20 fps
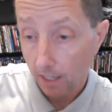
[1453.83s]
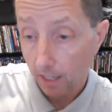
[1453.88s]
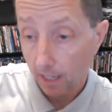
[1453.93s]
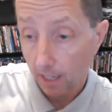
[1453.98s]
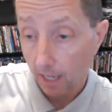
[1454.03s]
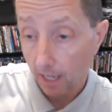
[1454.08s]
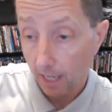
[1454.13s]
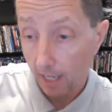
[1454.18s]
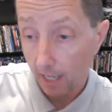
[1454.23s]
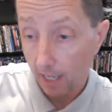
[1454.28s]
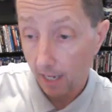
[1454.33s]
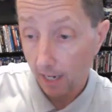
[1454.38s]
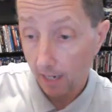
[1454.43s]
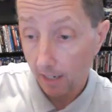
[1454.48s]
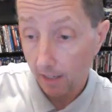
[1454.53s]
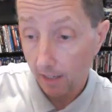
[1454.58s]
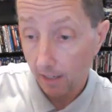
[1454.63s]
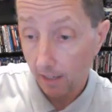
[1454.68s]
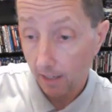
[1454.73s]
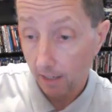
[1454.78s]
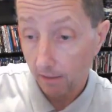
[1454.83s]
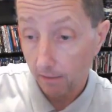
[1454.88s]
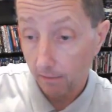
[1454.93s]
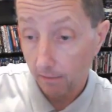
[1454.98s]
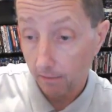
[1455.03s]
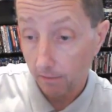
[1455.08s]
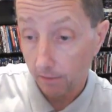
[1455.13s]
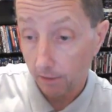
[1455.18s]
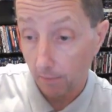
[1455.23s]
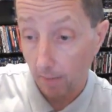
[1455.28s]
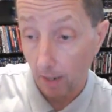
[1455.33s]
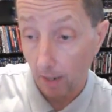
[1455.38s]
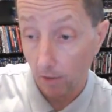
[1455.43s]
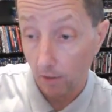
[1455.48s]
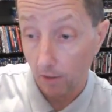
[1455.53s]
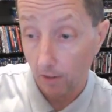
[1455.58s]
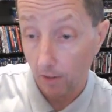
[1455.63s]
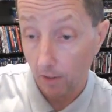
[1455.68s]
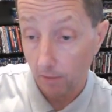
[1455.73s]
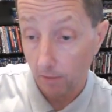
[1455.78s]
And it's about
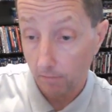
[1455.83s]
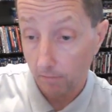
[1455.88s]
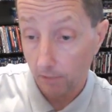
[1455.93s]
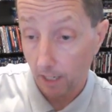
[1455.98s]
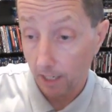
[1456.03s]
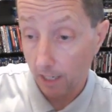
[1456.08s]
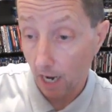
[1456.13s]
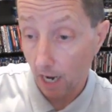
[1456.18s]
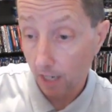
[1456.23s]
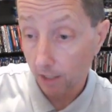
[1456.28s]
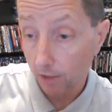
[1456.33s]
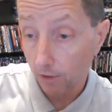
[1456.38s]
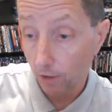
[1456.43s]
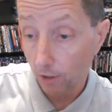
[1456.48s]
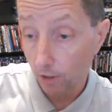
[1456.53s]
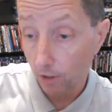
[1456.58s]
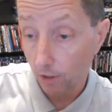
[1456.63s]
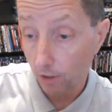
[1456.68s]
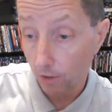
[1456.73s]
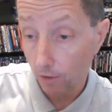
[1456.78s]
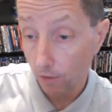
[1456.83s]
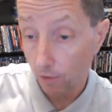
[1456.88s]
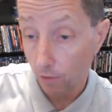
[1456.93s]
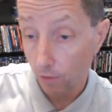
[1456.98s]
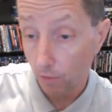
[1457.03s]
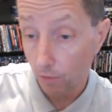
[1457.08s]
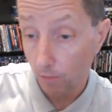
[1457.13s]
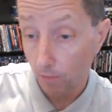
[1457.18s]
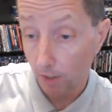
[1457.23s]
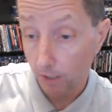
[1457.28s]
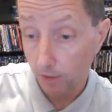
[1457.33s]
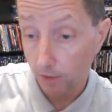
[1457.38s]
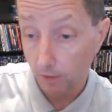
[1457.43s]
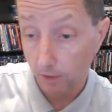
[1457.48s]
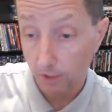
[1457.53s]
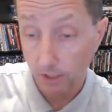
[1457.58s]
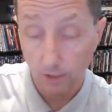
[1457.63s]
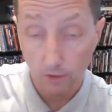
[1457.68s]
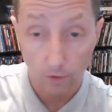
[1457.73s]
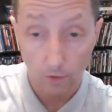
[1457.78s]
a doctor who brings her
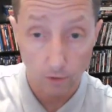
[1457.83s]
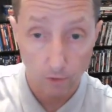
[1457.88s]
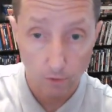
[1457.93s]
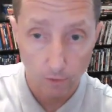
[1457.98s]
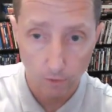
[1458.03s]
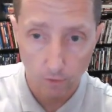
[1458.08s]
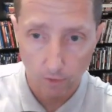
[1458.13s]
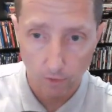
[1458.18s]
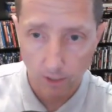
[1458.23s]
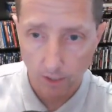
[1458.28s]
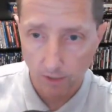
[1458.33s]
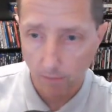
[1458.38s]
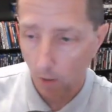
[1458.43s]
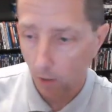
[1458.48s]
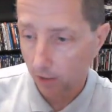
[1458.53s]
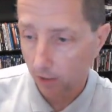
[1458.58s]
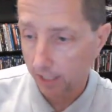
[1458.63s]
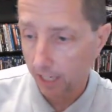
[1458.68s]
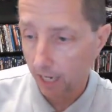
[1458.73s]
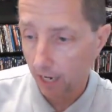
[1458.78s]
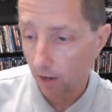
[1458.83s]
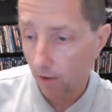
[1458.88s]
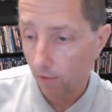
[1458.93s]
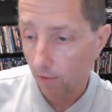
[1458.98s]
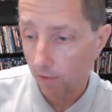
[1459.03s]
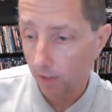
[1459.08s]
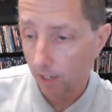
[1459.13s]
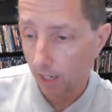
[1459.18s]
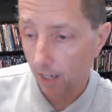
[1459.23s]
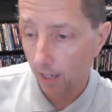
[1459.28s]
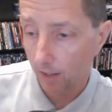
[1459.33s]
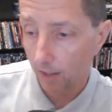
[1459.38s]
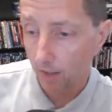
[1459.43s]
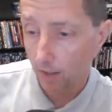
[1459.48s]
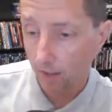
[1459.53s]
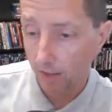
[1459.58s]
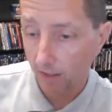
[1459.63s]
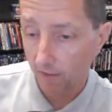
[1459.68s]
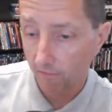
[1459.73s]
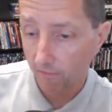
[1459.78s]
sister to this small town.
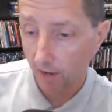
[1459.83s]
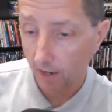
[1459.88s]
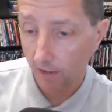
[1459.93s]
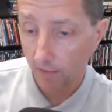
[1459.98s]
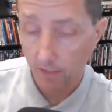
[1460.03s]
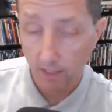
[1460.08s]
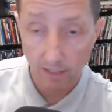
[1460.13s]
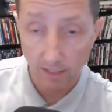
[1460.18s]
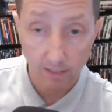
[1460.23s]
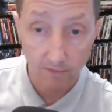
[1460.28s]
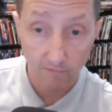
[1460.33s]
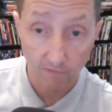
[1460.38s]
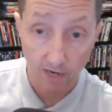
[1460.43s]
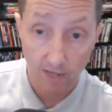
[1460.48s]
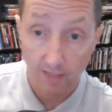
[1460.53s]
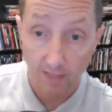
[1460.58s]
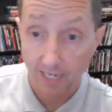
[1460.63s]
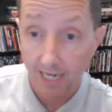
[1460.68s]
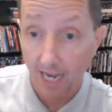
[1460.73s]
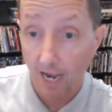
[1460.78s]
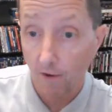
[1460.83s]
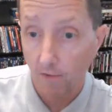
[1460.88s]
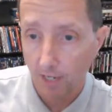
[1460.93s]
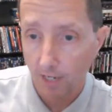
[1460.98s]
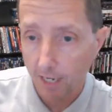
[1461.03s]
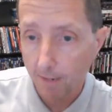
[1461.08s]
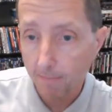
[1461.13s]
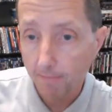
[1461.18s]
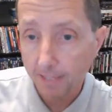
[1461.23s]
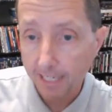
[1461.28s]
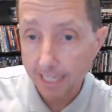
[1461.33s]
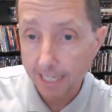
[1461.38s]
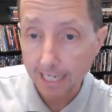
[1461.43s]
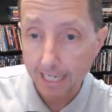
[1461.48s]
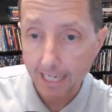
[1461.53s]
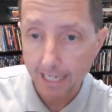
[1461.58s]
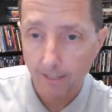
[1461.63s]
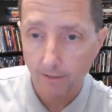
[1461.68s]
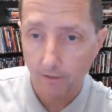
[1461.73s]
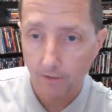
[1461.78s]
And they find the town
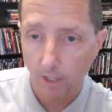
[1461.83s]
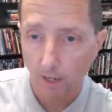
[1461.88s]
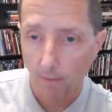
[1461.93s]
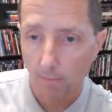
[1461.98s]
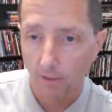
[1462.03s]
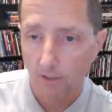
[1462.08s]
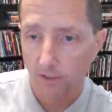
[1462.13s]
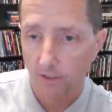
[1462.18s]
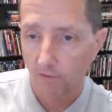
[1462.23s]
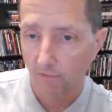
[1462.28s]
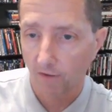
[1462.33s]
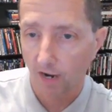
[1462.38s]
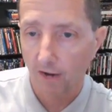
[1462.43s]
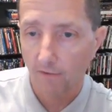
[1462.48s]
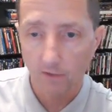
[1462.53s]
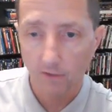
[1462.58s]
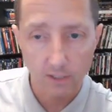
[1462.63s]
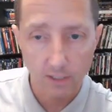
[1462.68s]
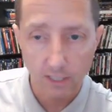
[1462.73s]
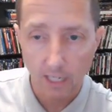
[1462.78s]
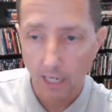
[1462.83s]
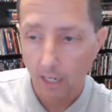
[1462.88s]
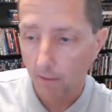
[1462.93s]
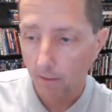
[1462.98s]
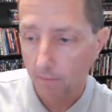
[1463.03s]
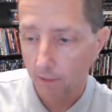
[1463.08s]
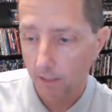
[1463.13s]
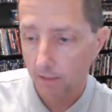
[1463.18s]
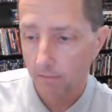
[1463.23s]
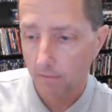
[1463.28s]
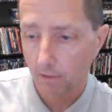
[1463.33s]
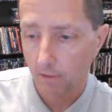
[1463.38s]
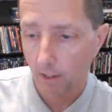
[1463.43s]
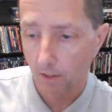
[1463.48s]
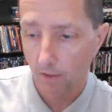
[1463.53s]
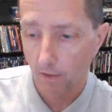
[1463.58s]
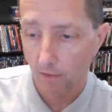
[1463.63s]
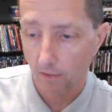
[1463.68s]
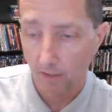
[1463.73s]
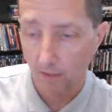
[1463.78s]
empty. There's a couple of survivors there, but
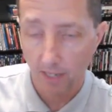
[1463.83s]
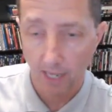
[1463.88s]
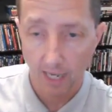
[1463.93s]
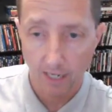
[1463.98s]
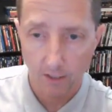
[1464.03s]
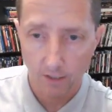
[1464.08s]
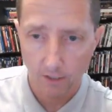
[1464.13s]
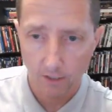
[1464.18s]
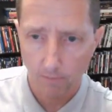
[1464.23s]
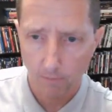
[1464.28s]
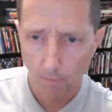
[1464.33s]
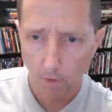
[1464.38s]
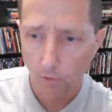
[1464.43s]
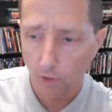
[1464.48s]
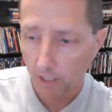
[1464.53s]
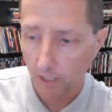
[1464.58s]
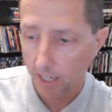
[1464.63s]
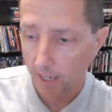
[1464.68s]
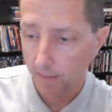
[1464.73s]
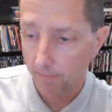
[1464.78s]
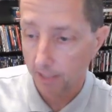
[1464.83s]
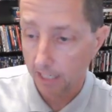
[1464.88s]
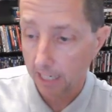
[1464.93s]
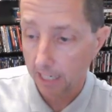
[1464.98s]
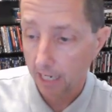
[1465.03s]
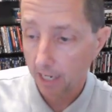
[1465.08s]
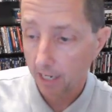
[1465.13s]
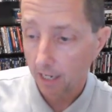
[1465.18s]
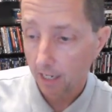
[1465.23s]
other than that, just mostly empty.